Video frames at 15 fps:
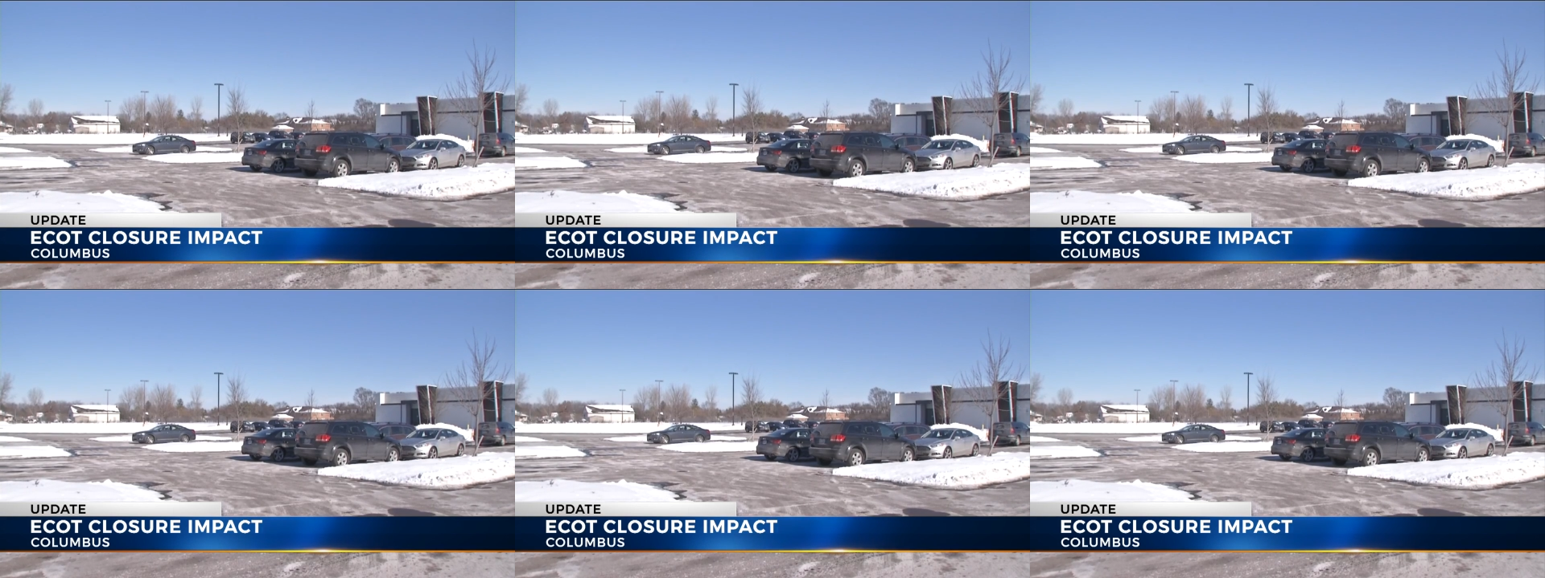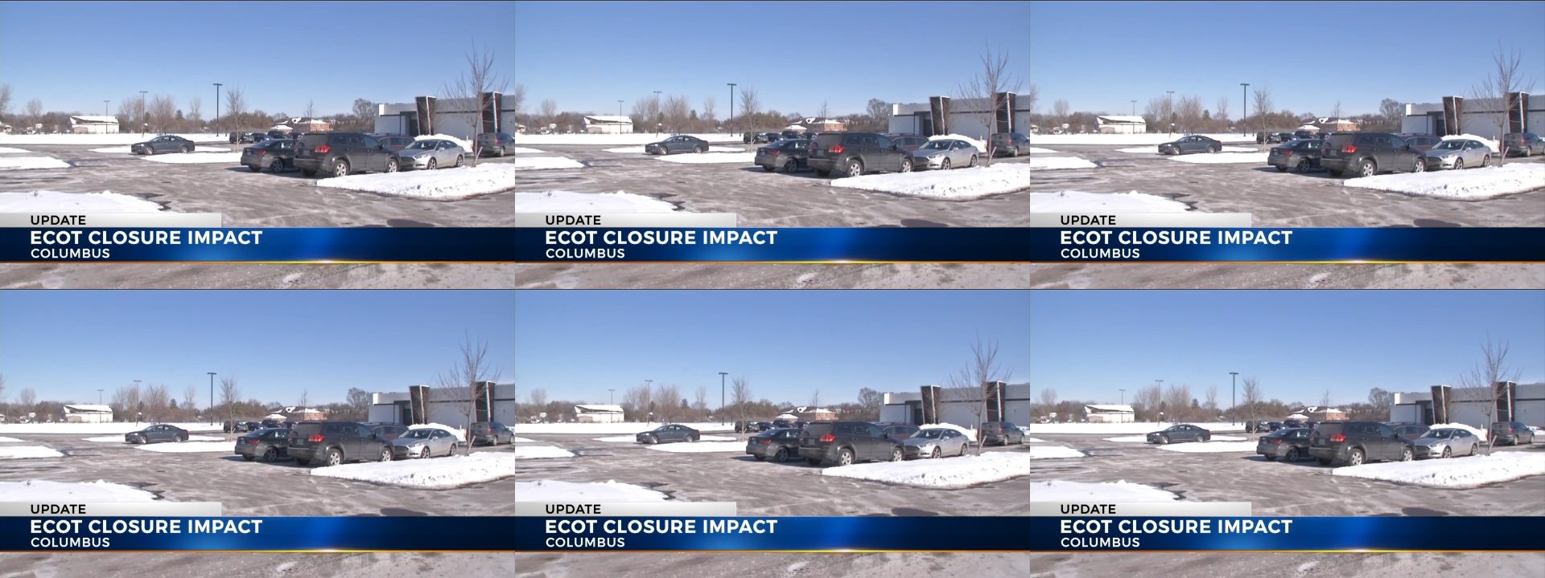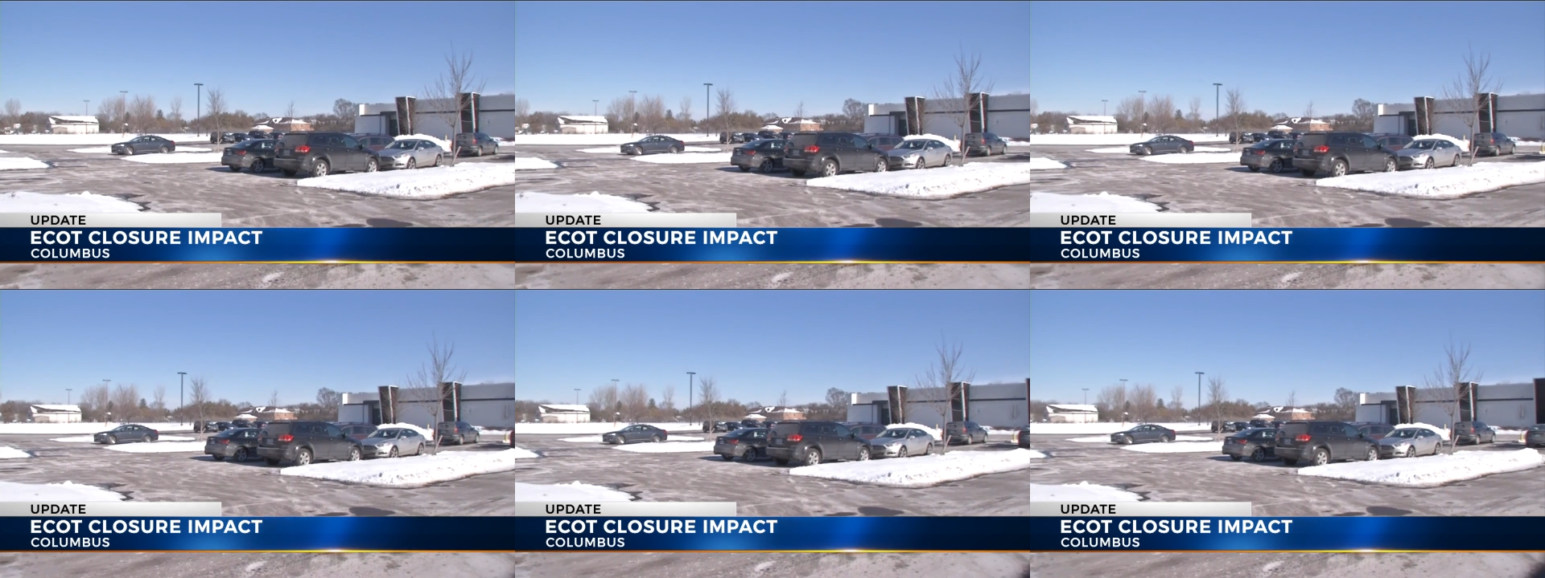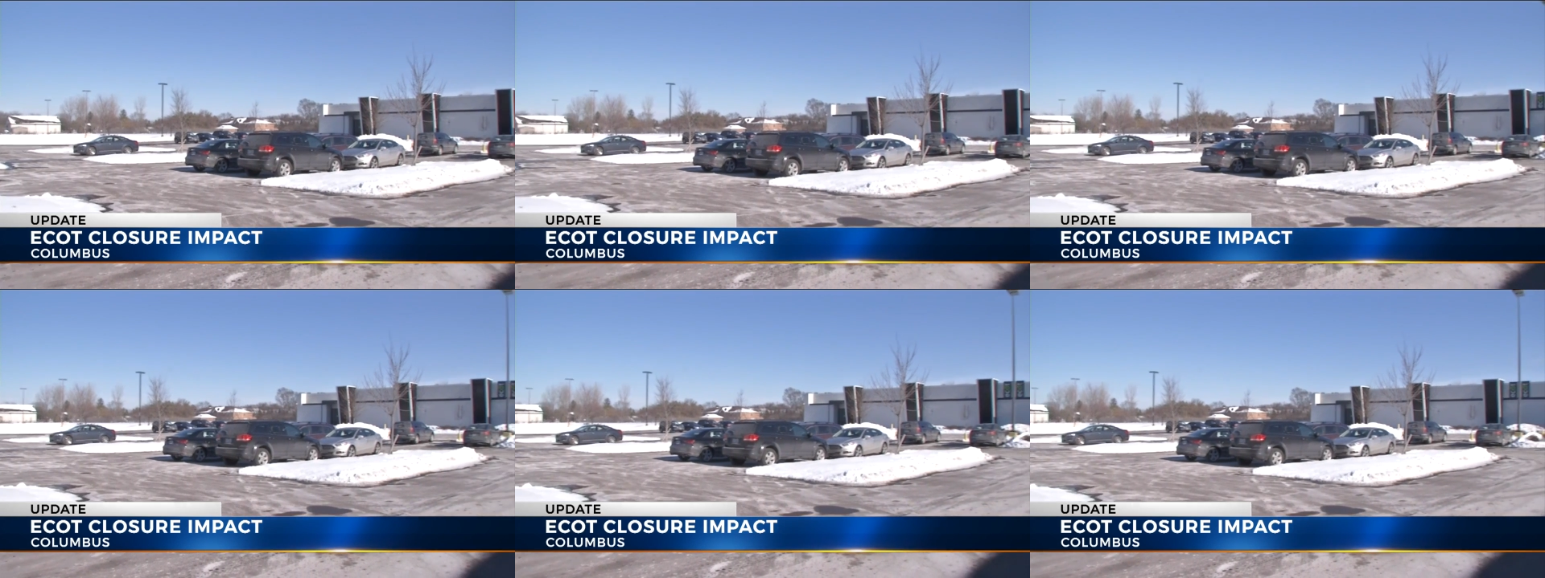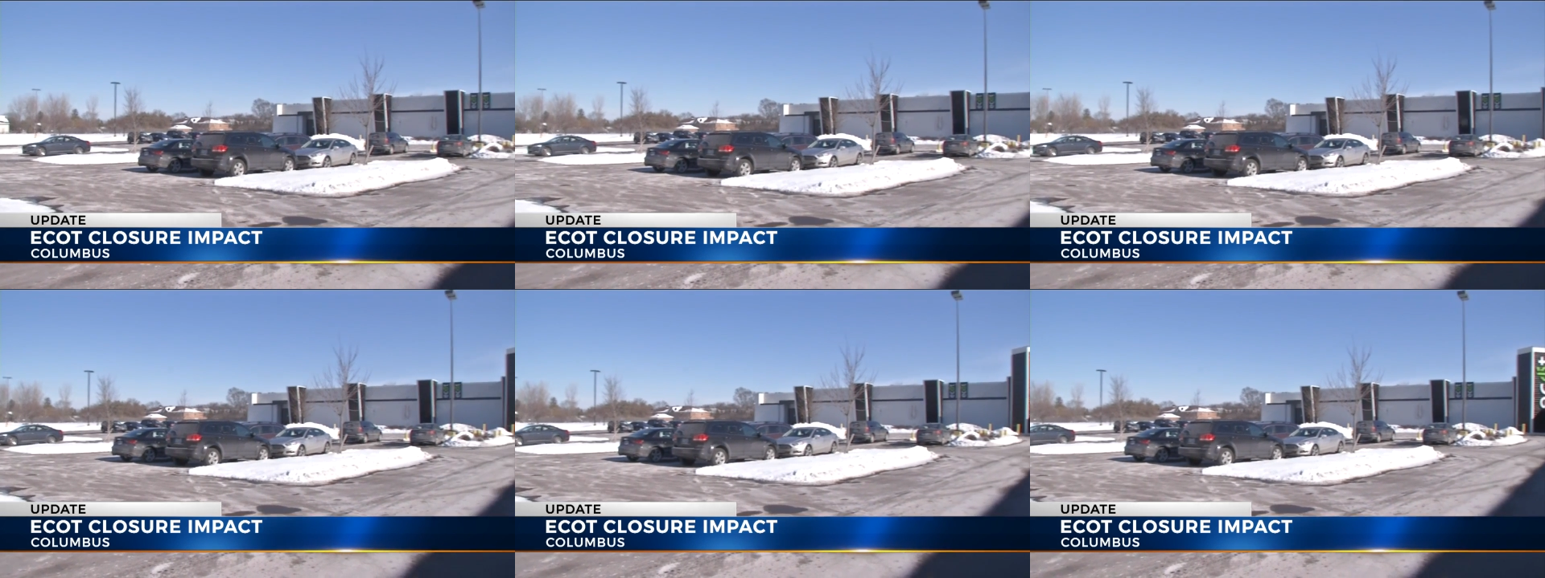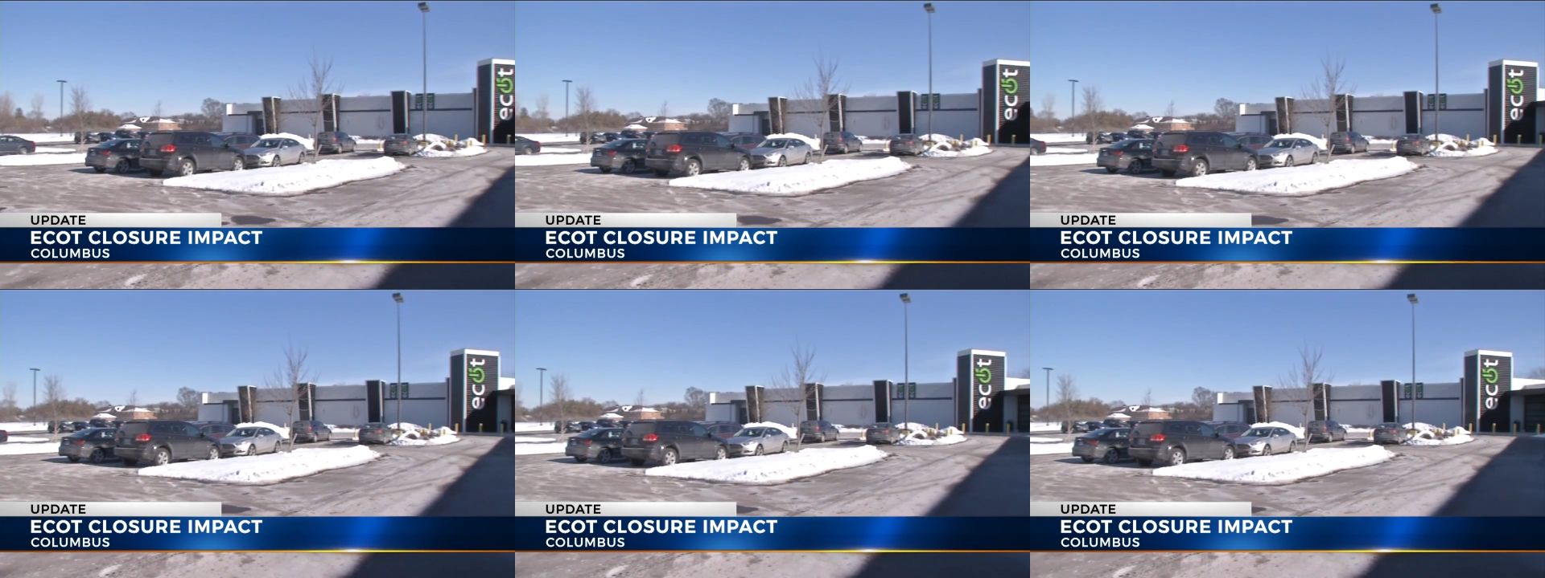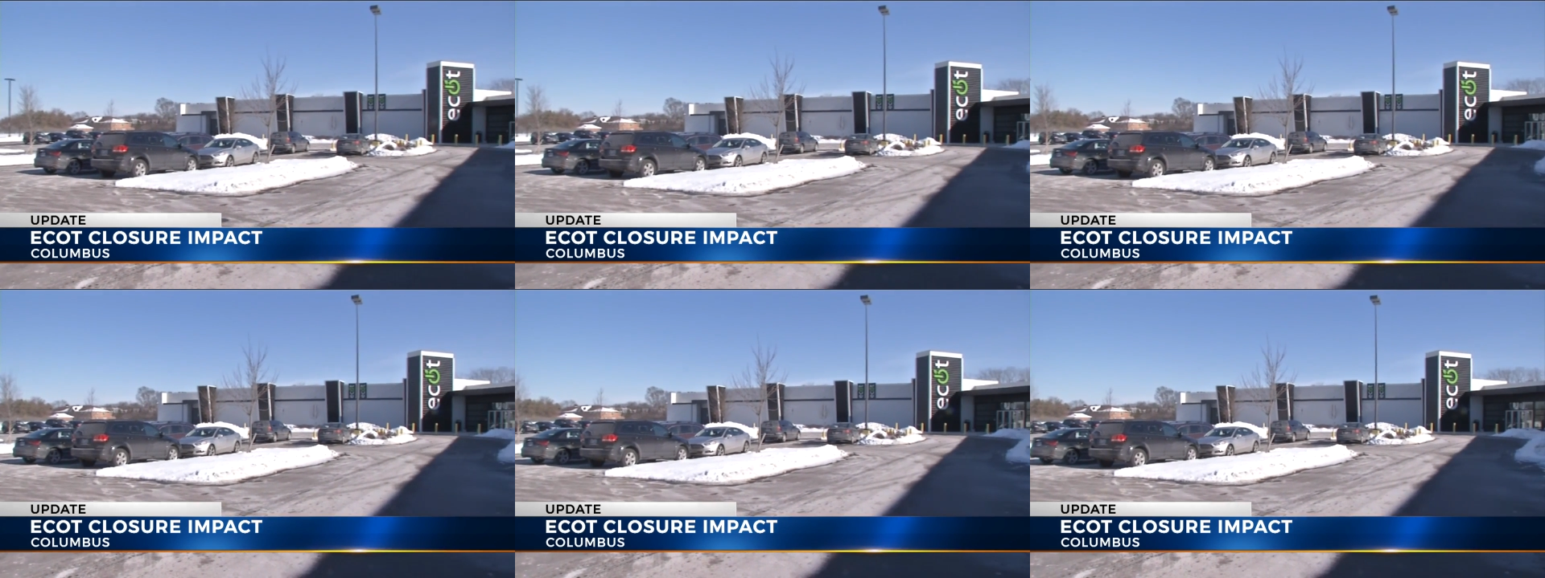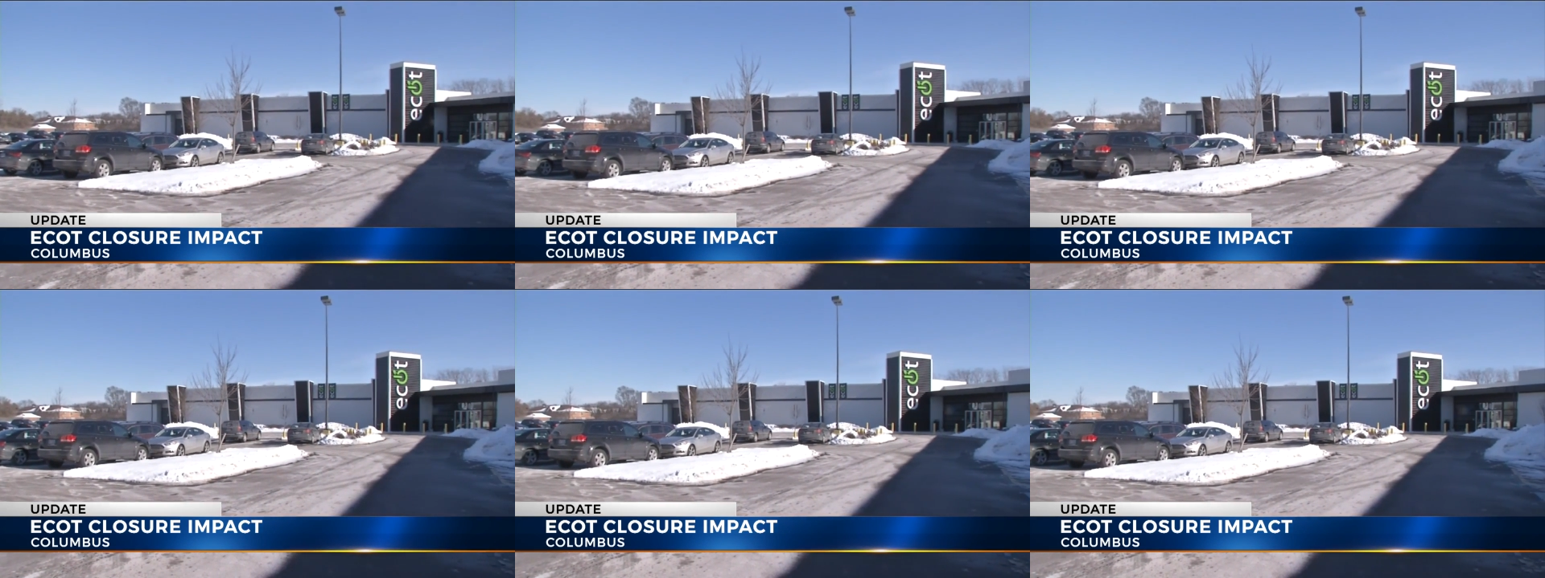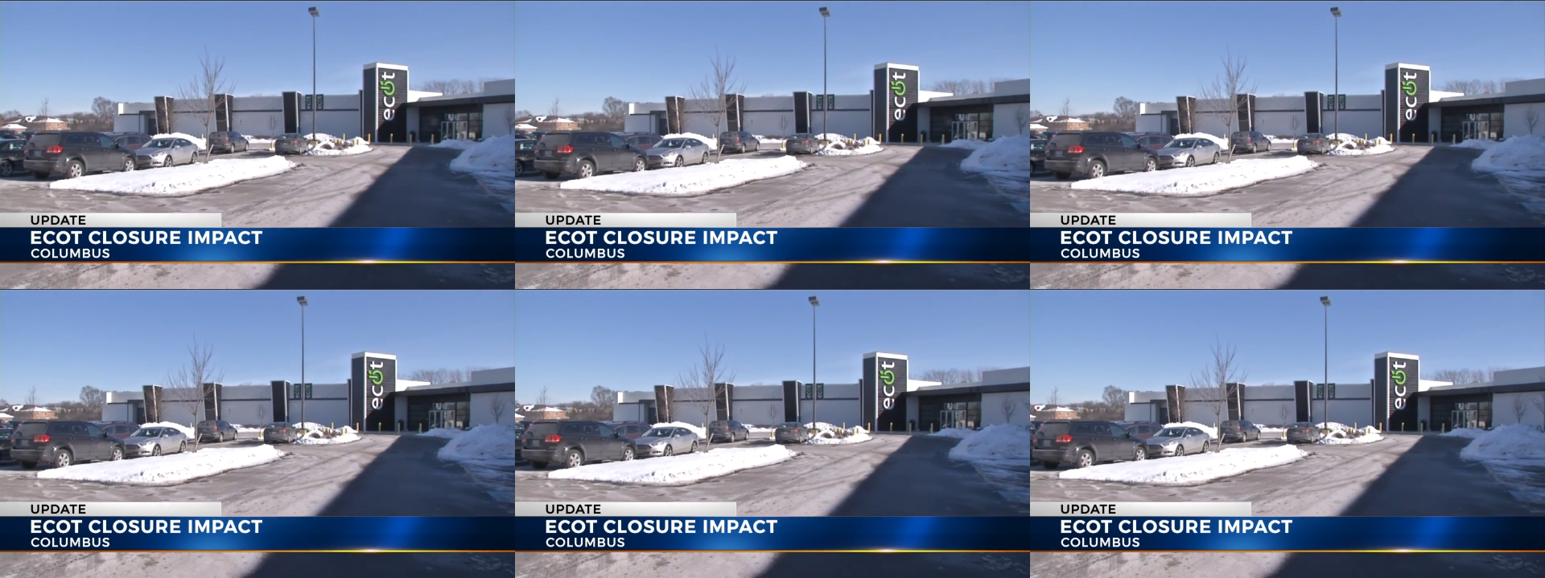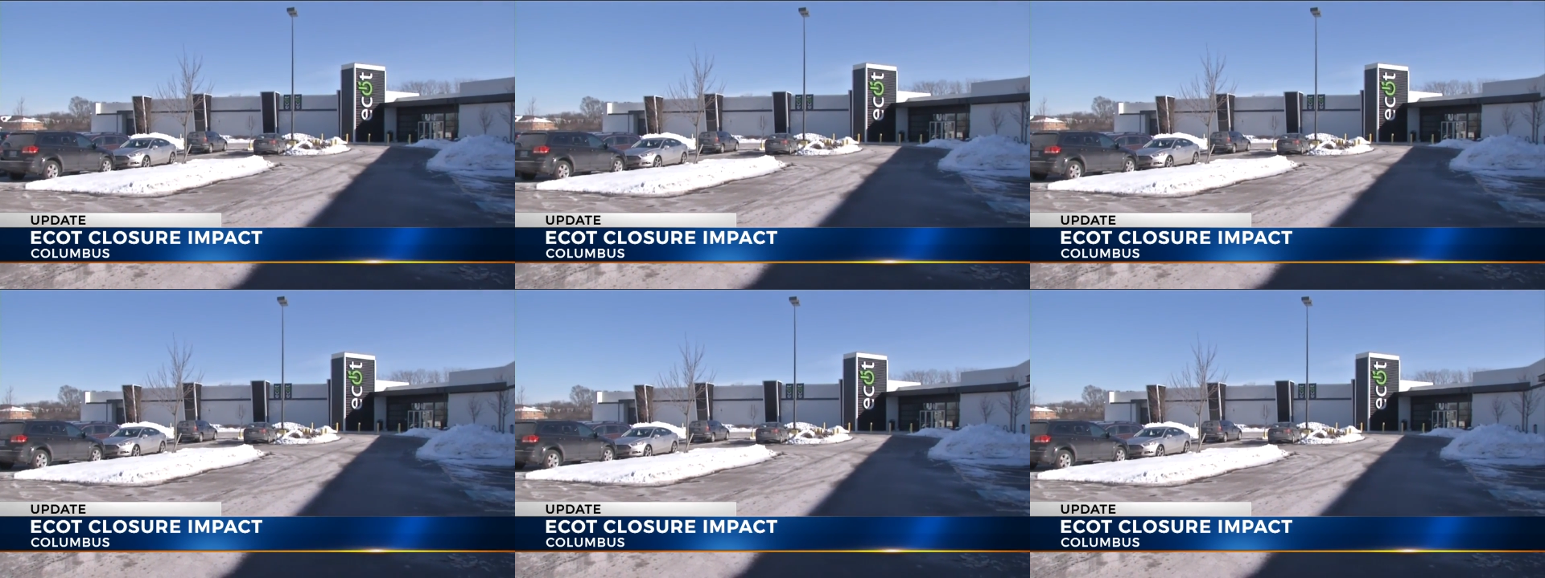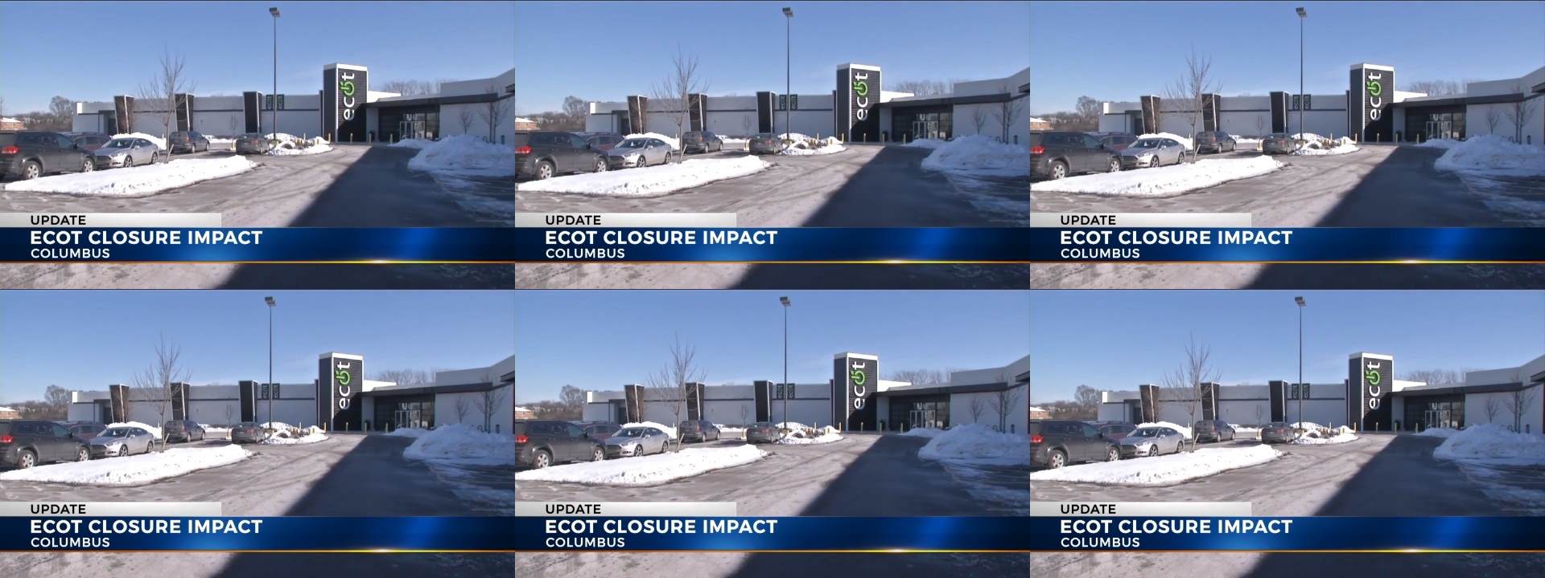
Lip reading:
(no speaker visible)